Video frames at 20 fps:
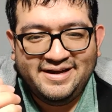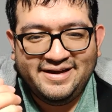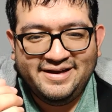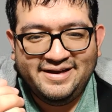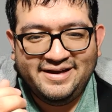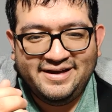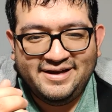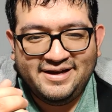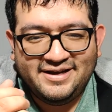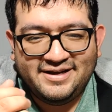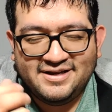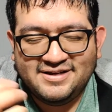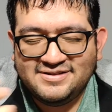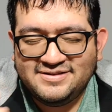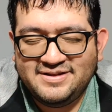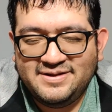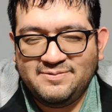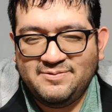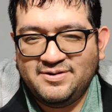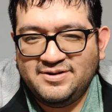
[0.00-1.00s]
And I guess
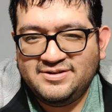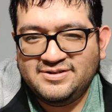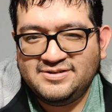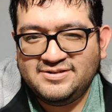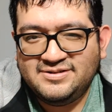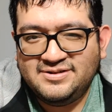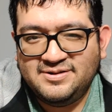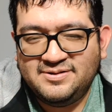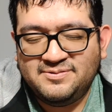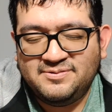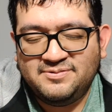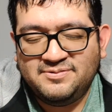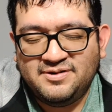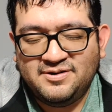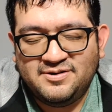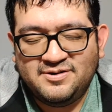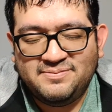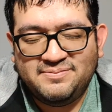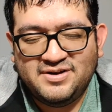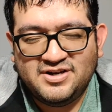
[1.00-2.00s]
they want us, or
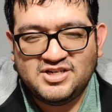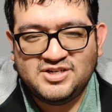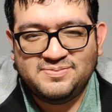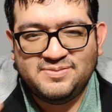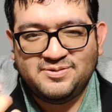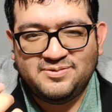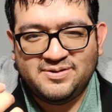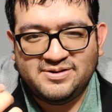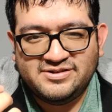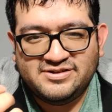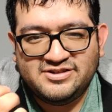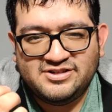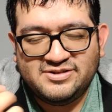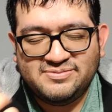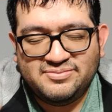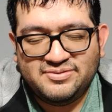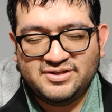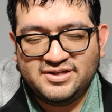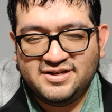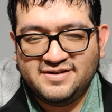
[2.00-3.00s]
Mashima wants us to
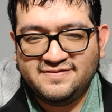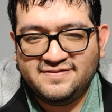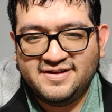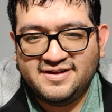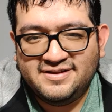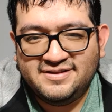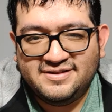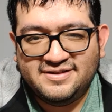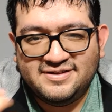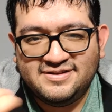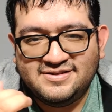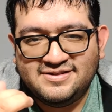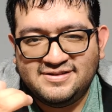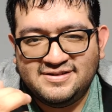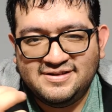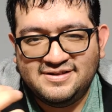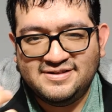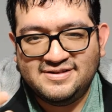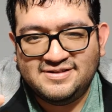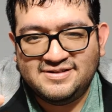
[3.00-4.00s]
believe that this
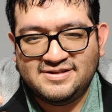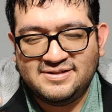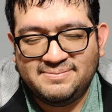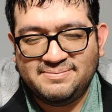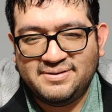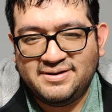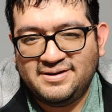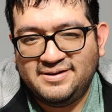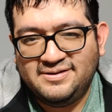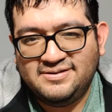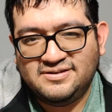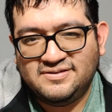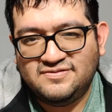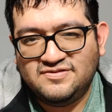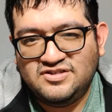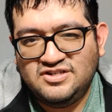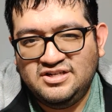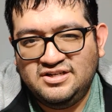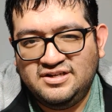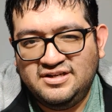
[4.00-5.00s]
is the bodies of
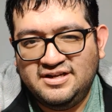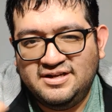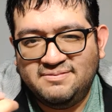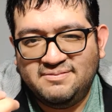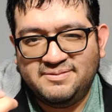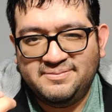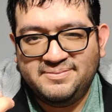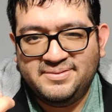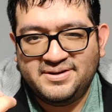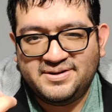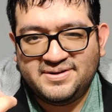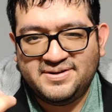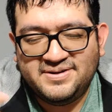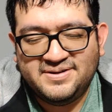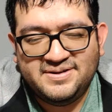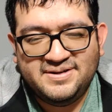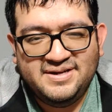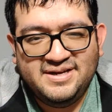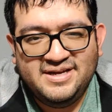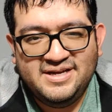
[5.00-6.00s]
Shiki and
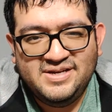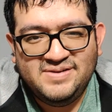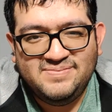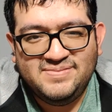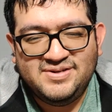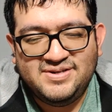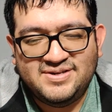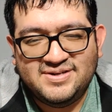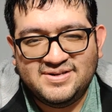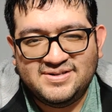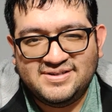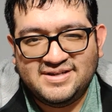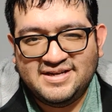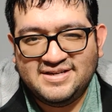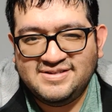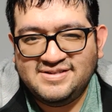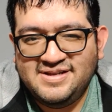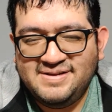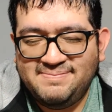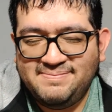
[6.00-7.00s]
Rebecca, because
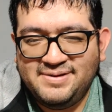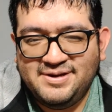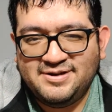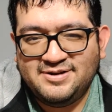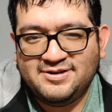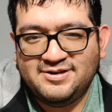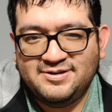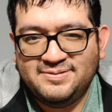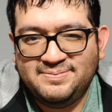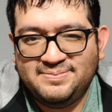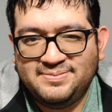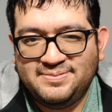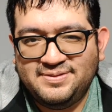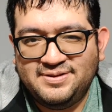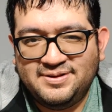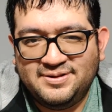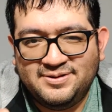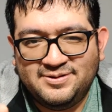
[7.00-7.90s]
as they pick up the